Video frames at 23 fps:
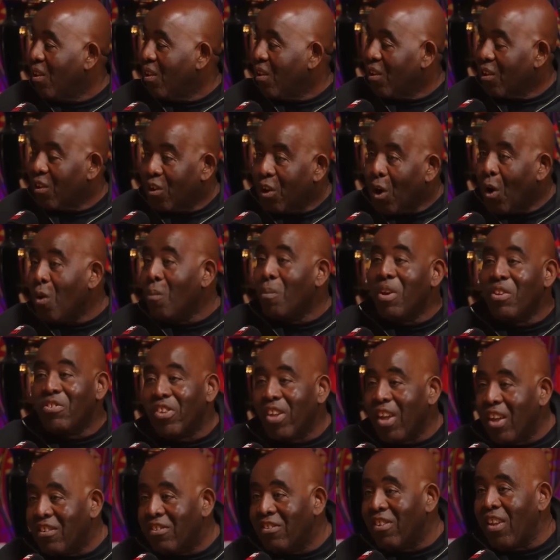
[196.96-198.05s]
Gomez
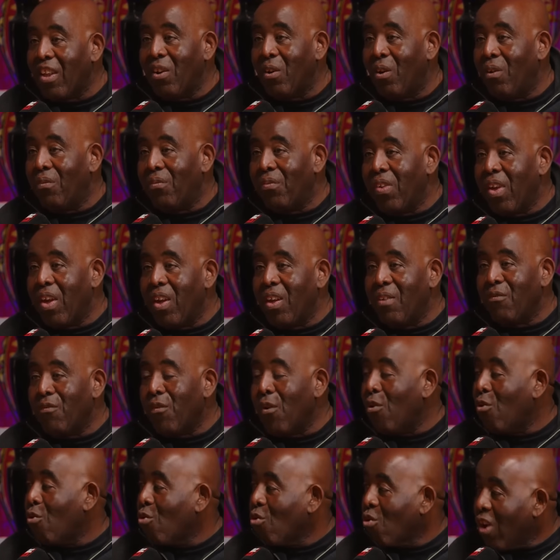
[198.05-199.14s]
gets sent off,
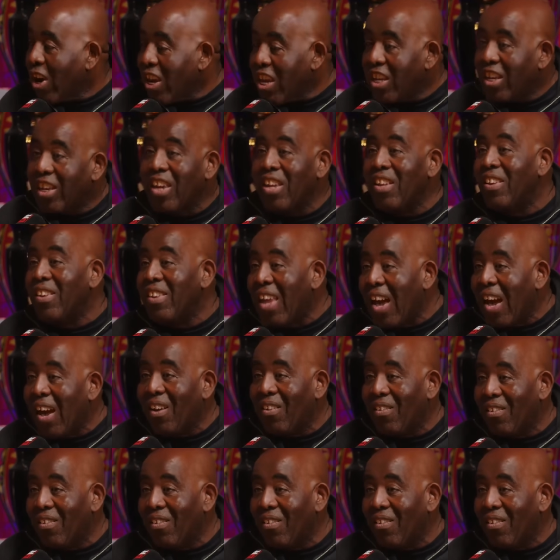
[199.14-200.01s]
for raking down.